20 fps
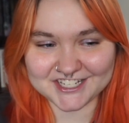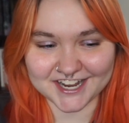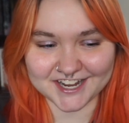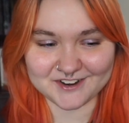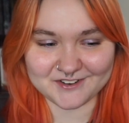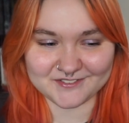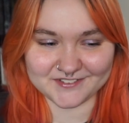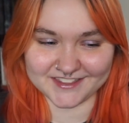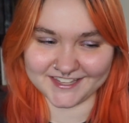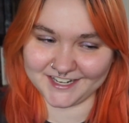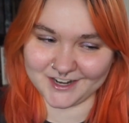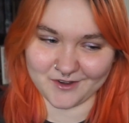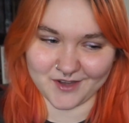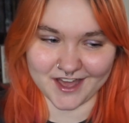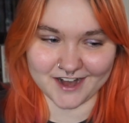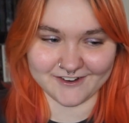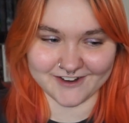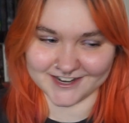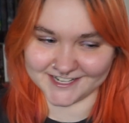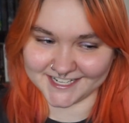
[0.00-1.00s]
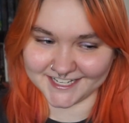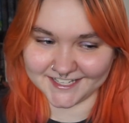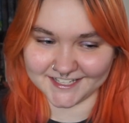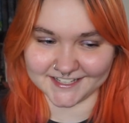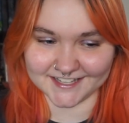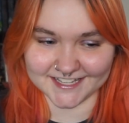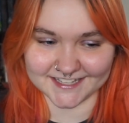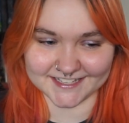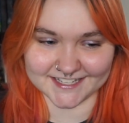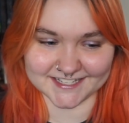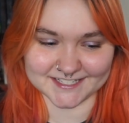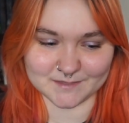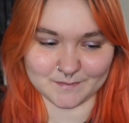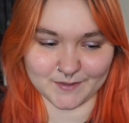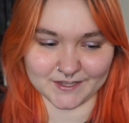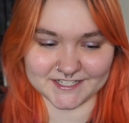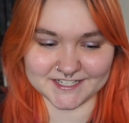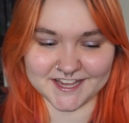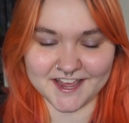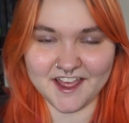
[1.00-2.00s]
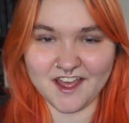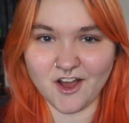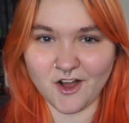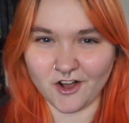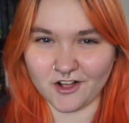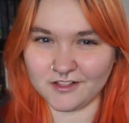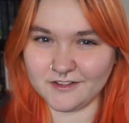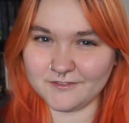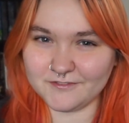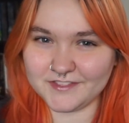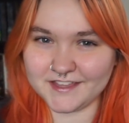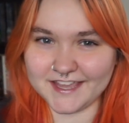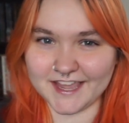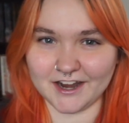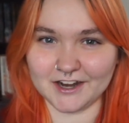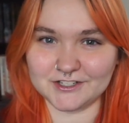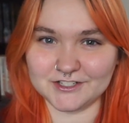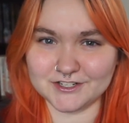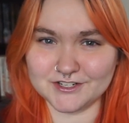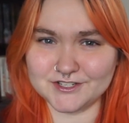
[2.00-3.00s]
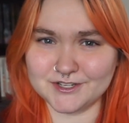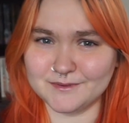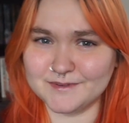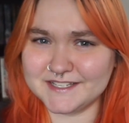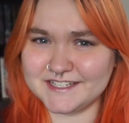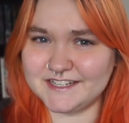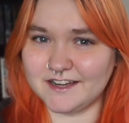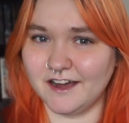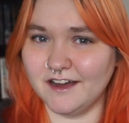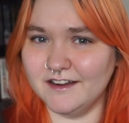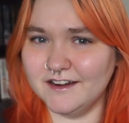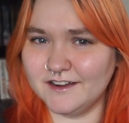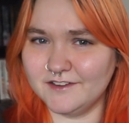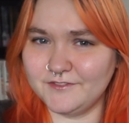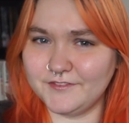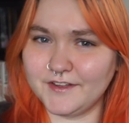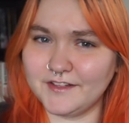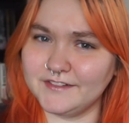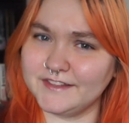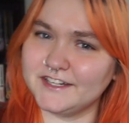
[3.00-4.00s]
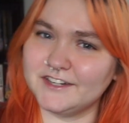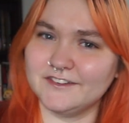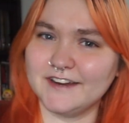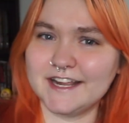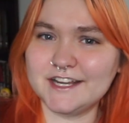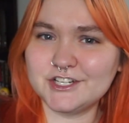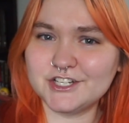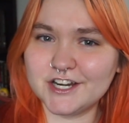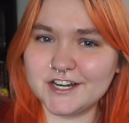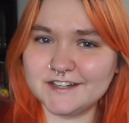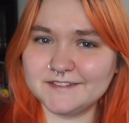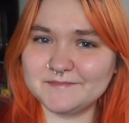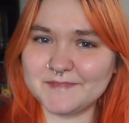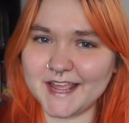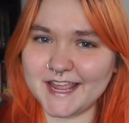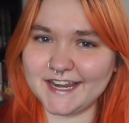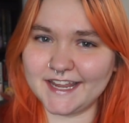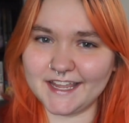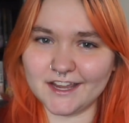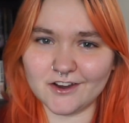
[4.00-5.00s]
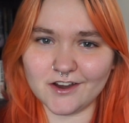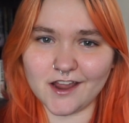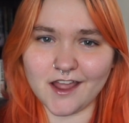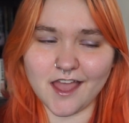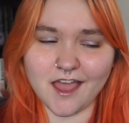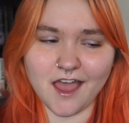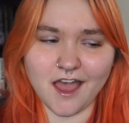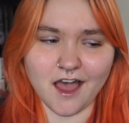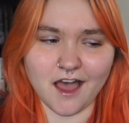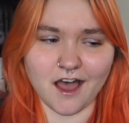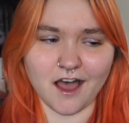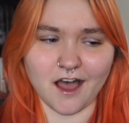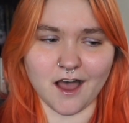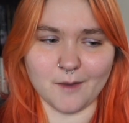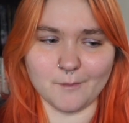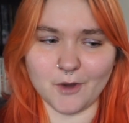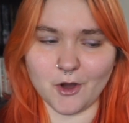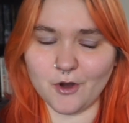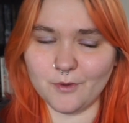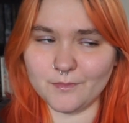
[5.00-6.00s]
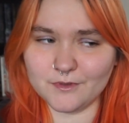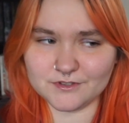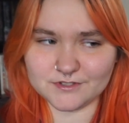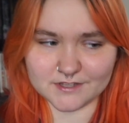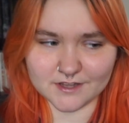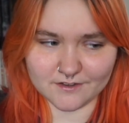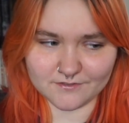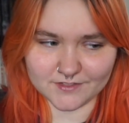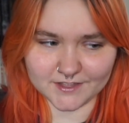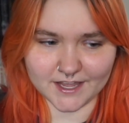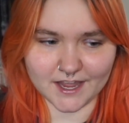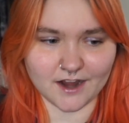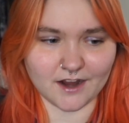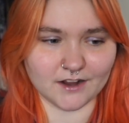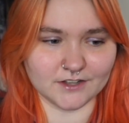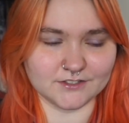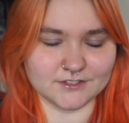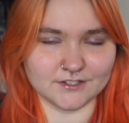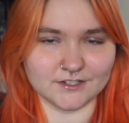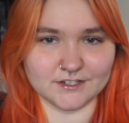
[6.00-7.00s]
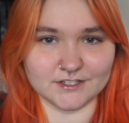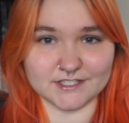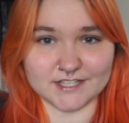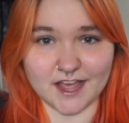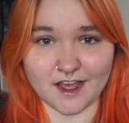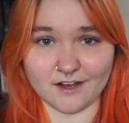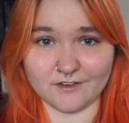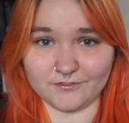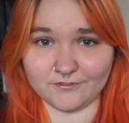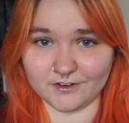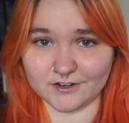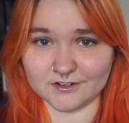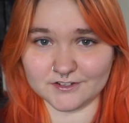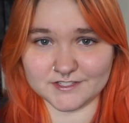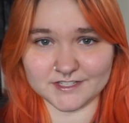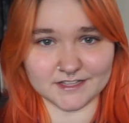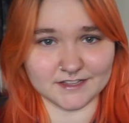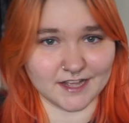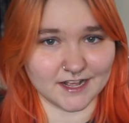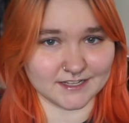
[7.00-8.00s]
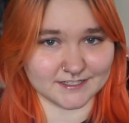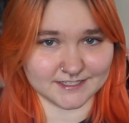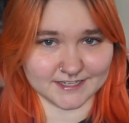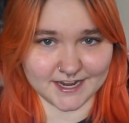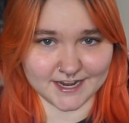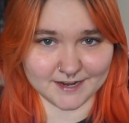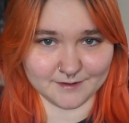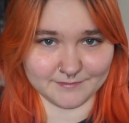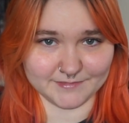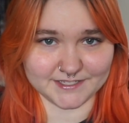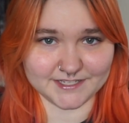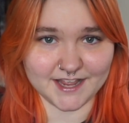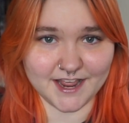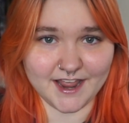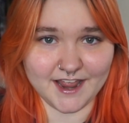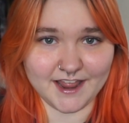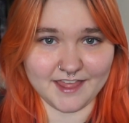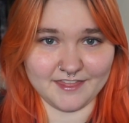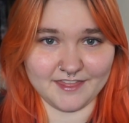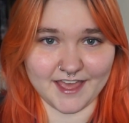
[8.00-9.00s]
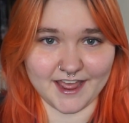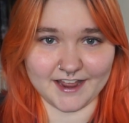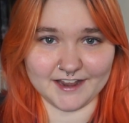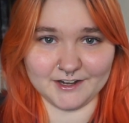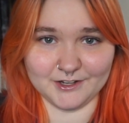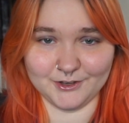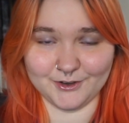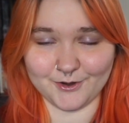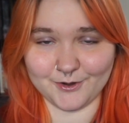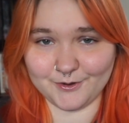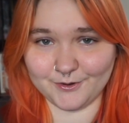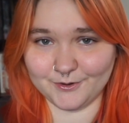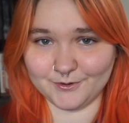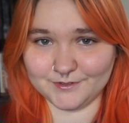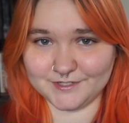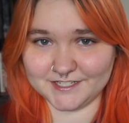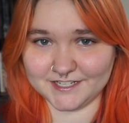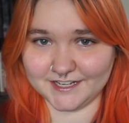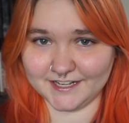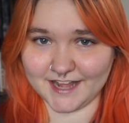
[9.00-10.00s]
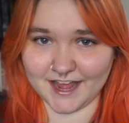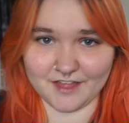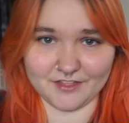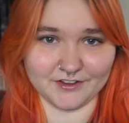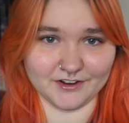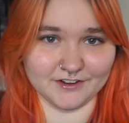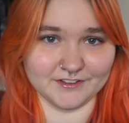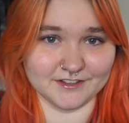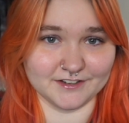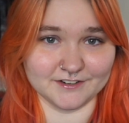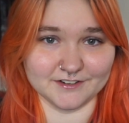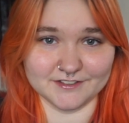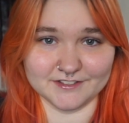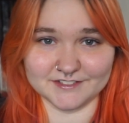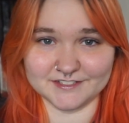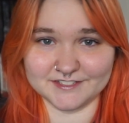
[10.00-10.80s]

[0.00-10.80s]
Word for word: I don't really know how to articulate this, but all of the characters, there was a ton of alliteration in here. Um, almost all of the characters have first and last names that go together, that are the